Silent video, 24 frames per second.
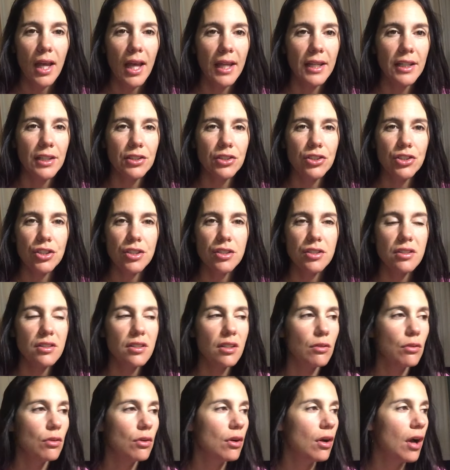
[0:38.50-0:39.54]
And it
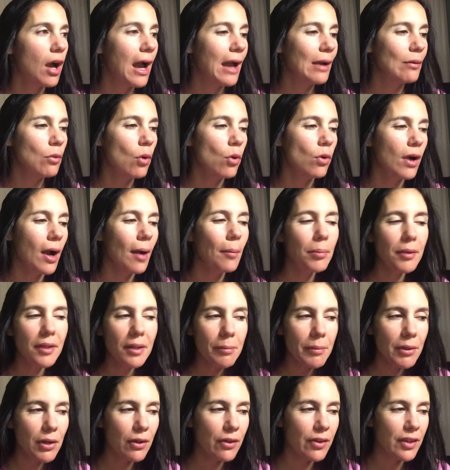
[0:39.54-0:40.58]
just, I woke up in
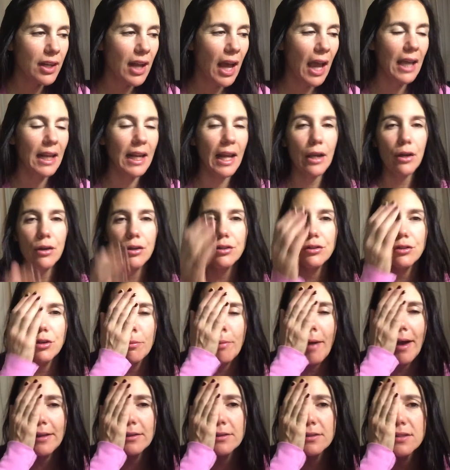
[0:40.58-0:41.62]
the middle of the night. I couldn't go
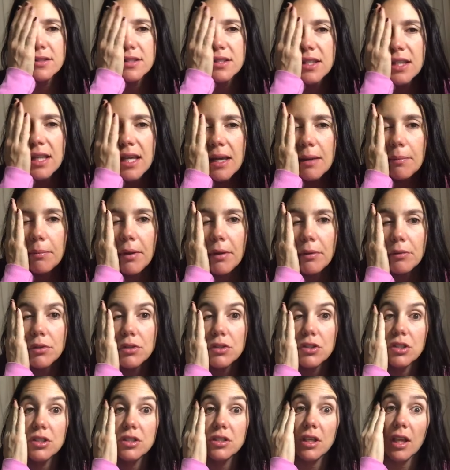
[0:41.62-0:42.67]
back to sleep. It
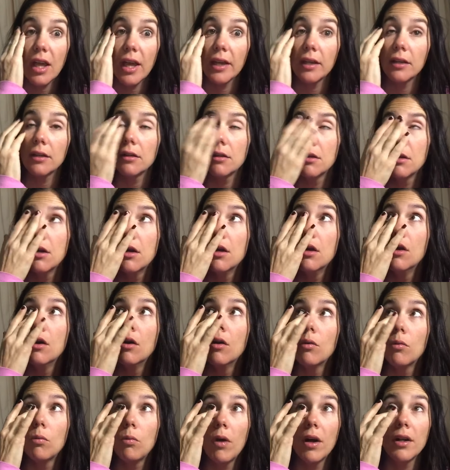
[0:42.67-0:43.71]
was just like
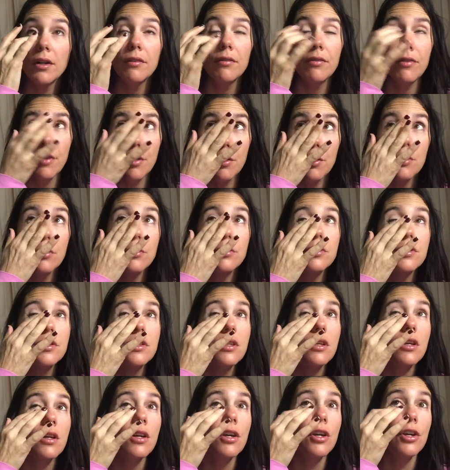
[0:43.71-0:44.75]
one of
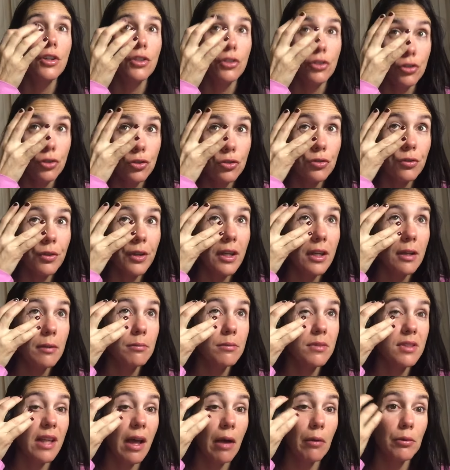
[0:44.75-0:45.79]
those
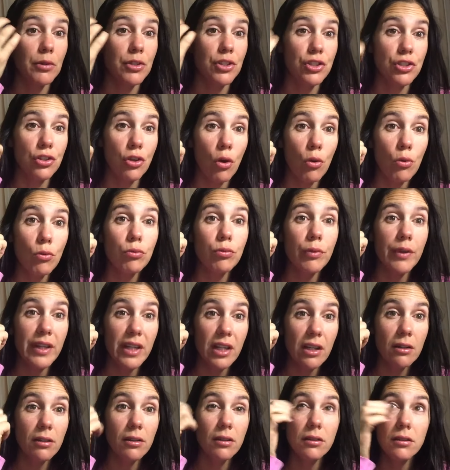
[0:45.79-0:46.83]
dreams that was so
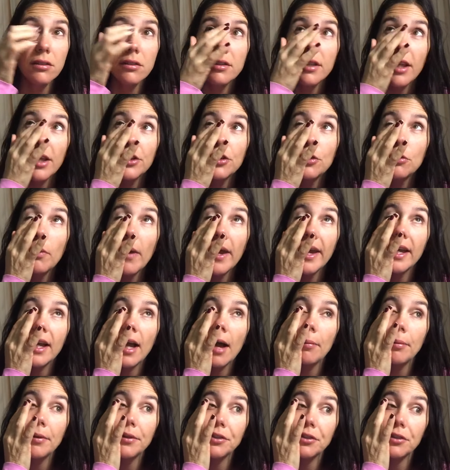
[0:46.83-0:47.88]
real that you wake
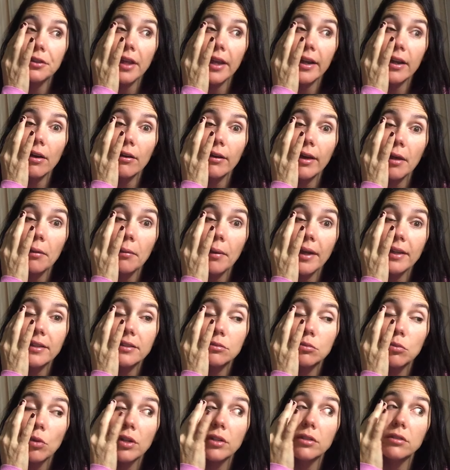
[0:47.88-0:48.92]
up and you're like, okay, wait,
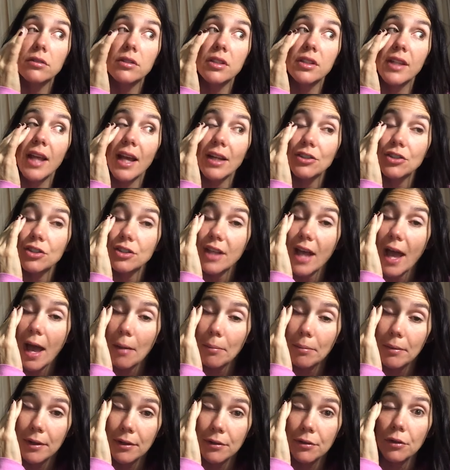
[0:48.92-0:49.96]
what did that just
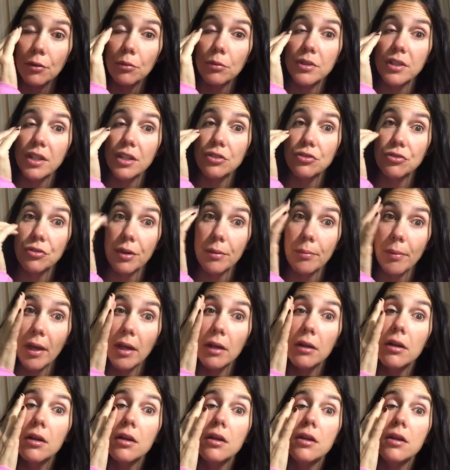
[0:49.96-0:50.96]
happen or was I dreaming?